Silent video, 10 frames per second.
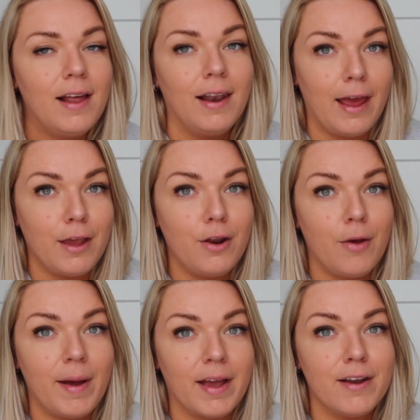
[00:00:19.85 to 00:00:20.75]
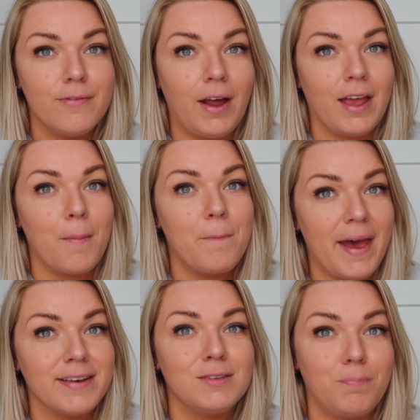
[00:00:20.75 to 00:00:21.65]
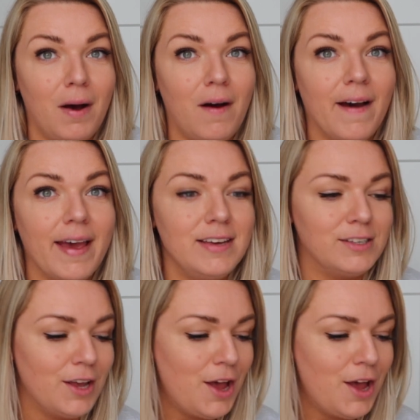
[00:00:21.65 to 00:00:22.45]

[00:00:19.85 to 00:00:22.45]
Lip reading: let you know my kind of like best buys.